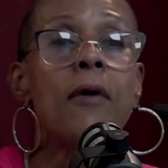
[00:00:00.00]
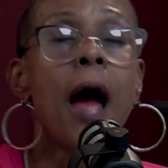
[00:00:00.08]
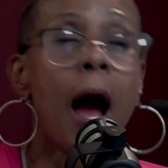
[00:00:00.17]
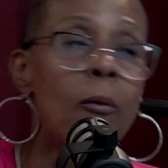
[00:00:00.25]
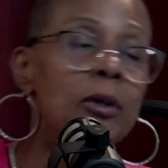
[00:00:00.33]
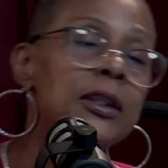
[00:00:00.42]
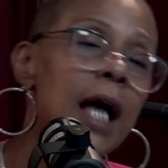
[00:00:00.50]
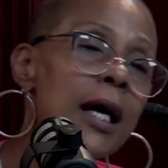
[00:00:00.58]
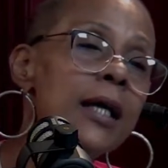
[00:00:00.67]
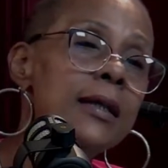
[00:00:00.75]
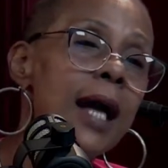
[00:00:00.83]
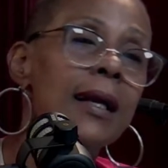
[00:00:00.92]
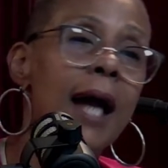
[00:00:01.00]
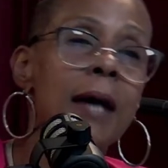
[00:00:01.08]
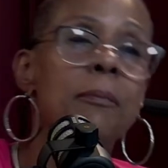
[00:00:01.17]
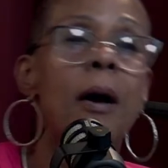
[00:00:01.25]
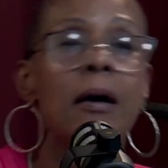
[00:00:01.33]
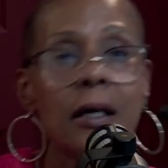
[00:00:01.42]
I want y'all to hit that like
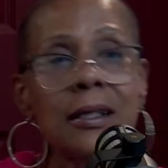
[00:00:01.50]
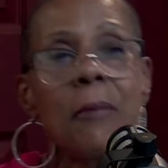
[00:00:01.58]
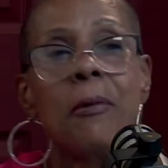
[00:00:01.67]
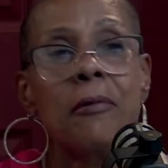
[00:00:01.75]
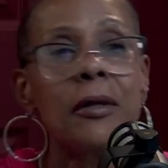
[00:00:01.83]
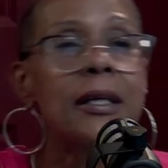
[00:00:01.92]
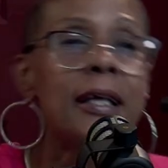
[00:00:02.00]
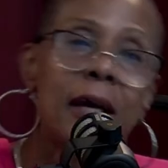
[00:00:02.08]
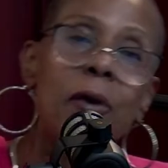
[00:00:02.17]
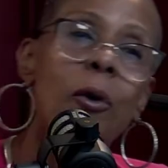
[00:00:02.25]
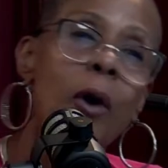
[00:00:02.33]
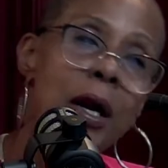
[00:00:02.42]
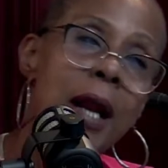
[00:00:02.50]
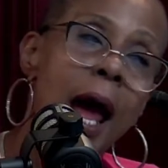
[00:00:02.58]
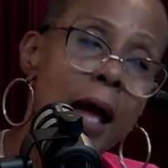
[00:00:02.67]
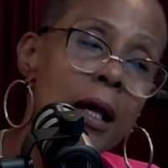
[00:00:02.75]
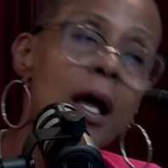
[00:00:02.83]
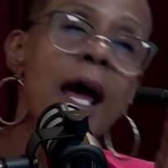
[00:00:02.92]
button because I'm gonna really get on
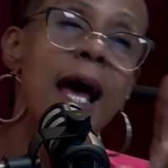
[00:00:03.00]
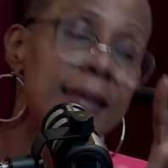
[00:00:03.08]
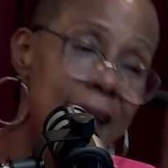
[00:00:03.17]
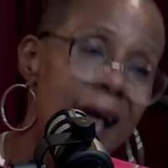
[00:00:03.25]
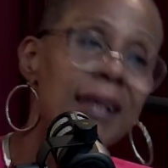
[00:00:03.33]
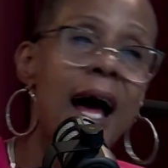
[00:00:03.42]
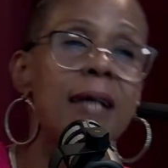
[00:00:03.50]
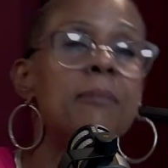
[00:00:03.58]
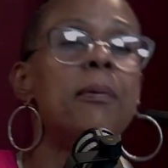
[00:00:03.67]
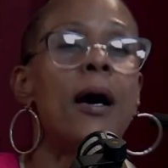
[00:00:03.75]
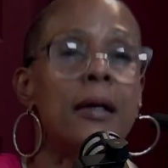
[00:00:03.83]
that. Hit that like button.